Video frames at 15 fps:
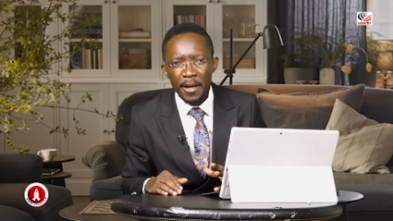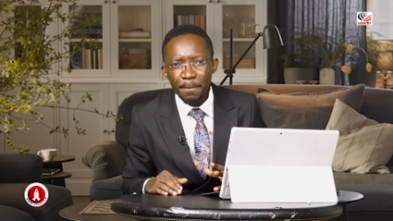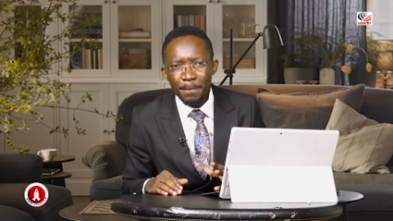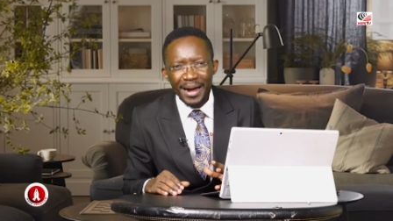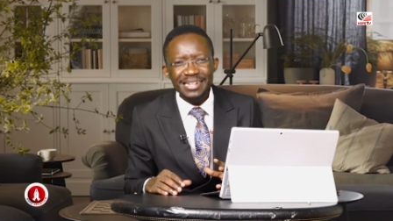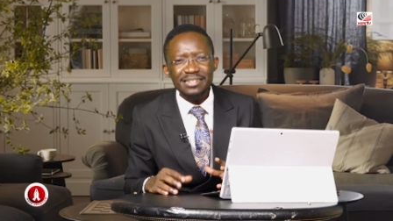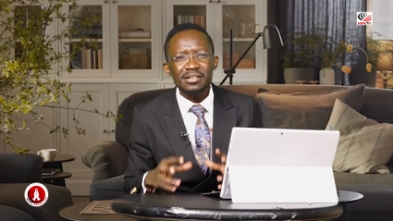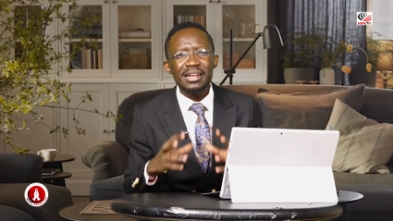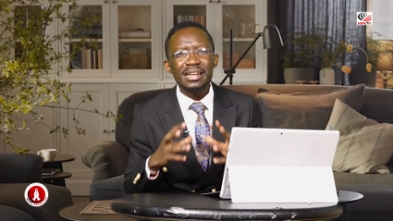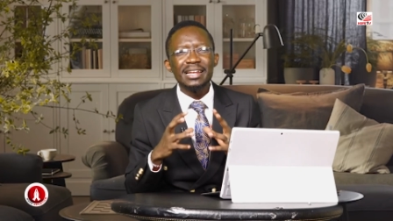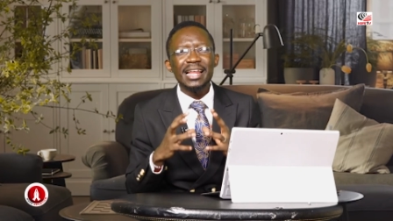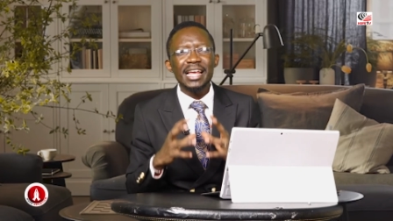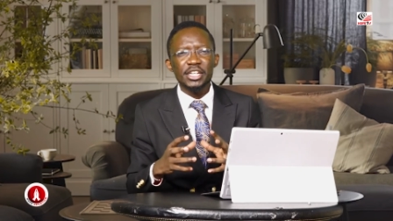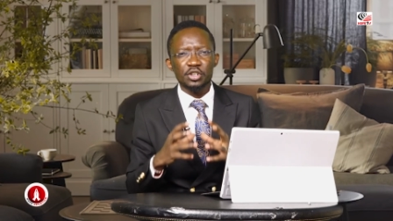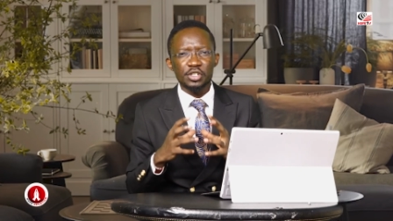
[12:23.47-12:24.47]
But
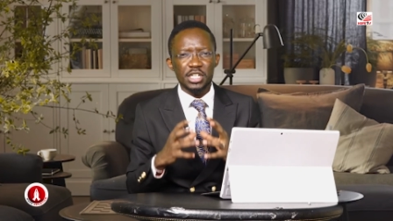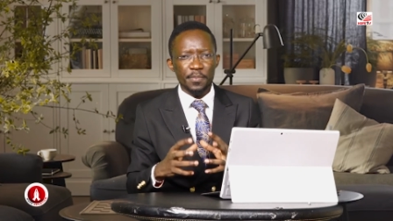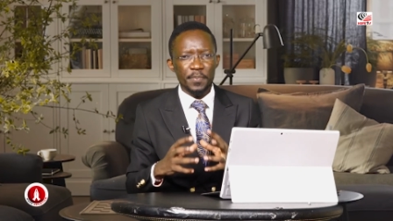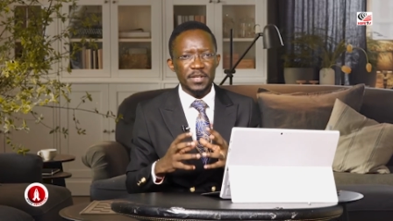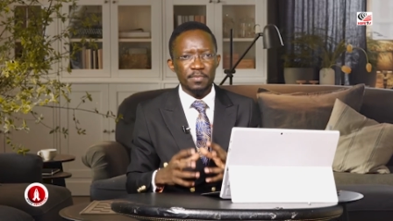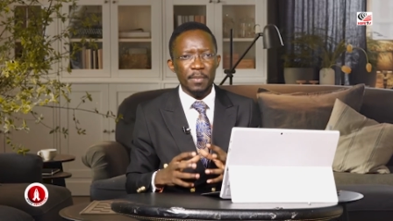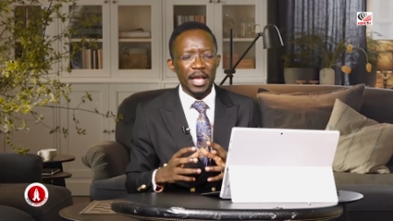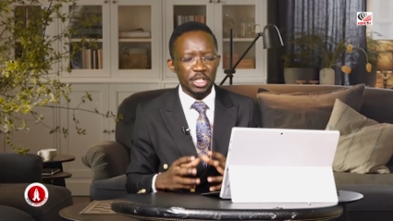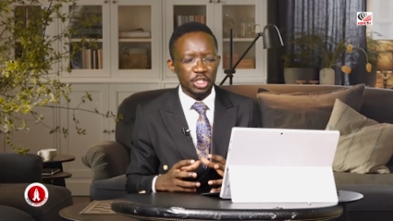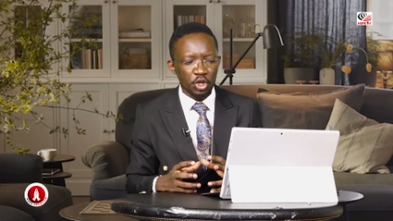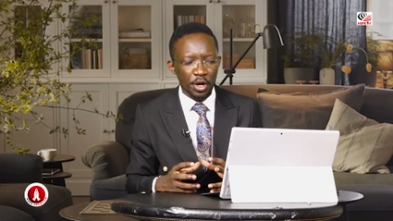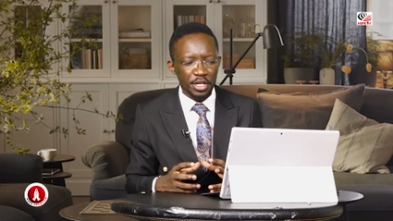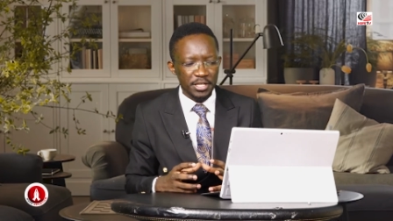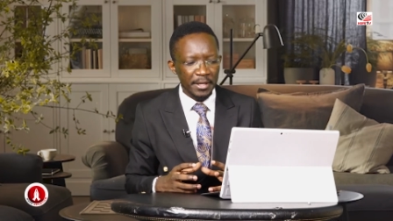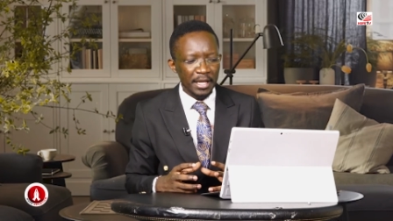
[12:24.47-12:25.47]
relationship is by
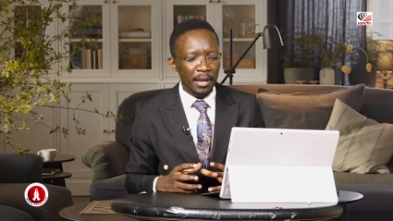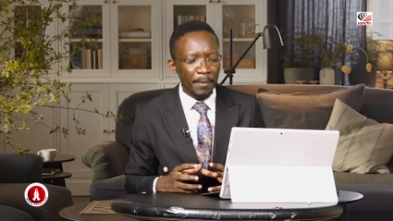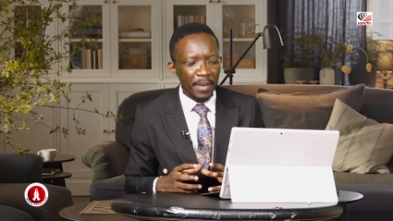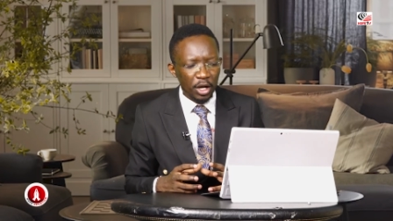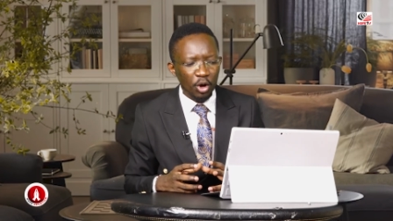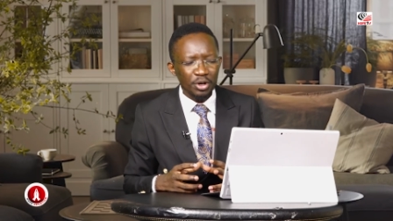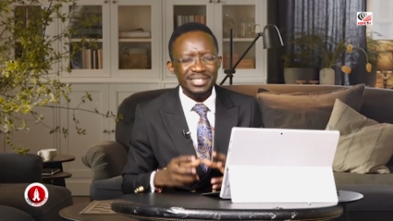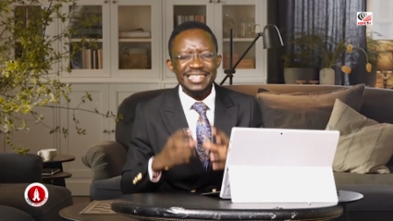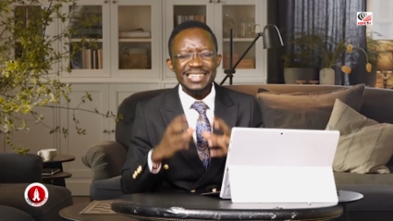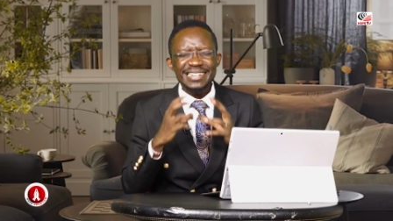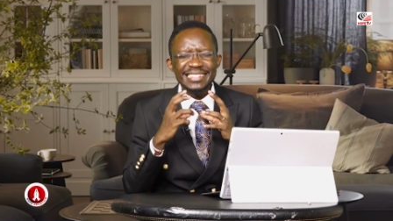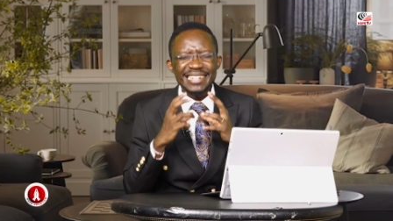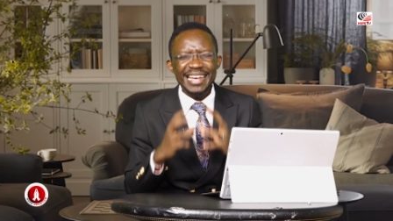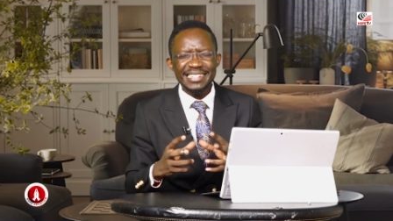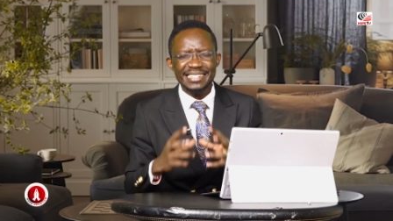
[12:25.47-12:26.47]
choice because
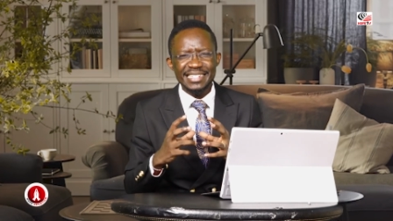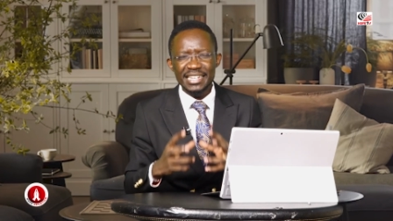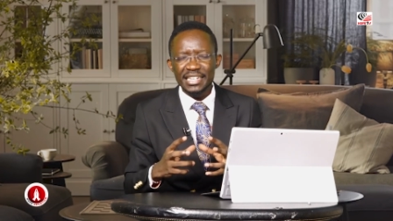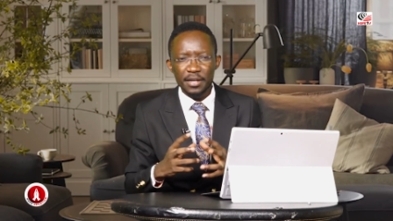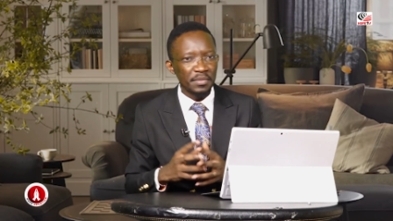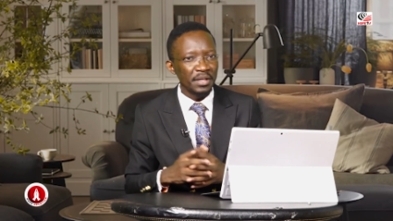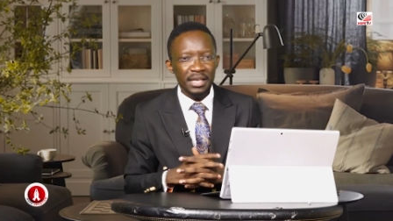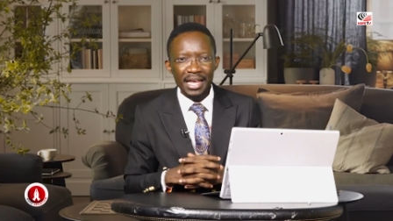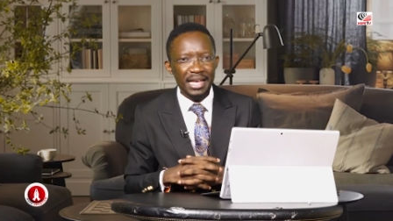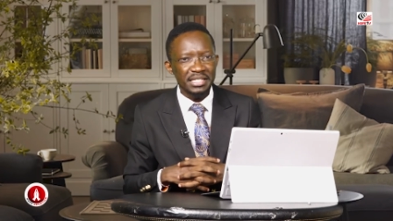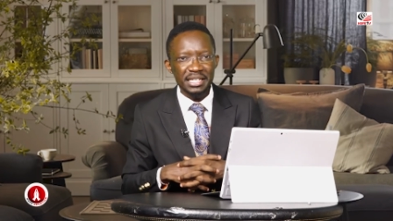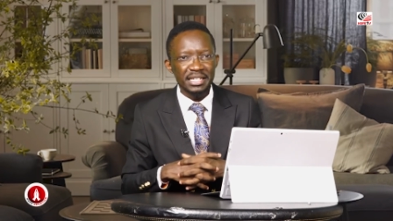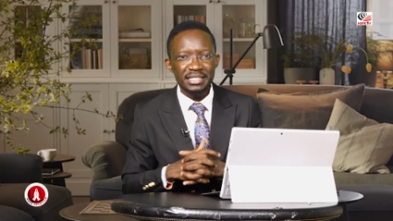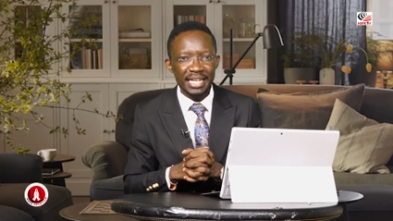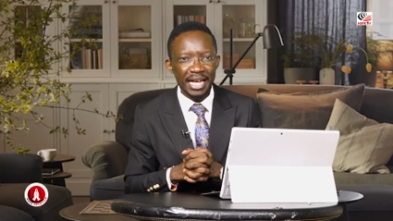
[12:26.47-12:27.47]
destiny is
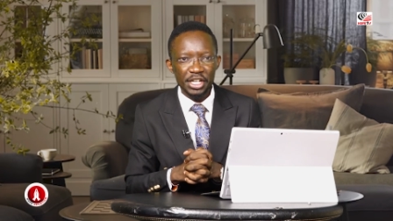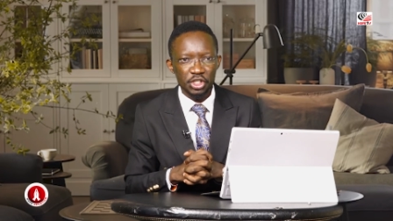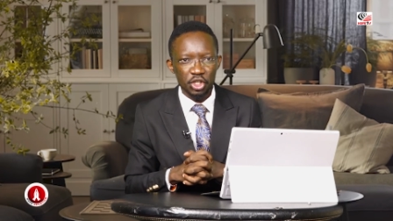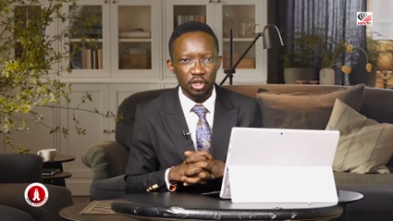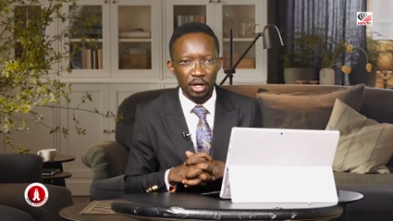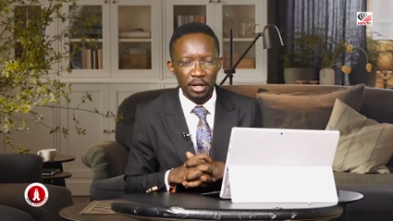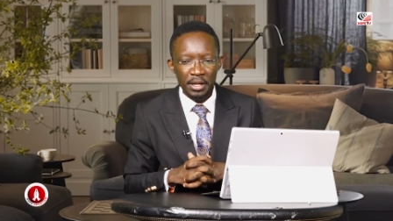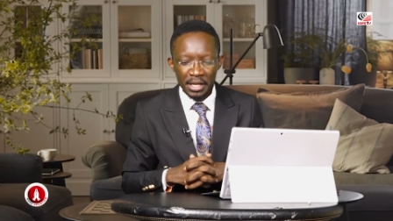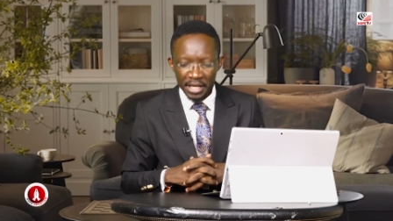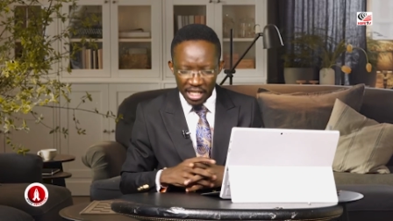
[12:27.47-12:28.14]
intentional.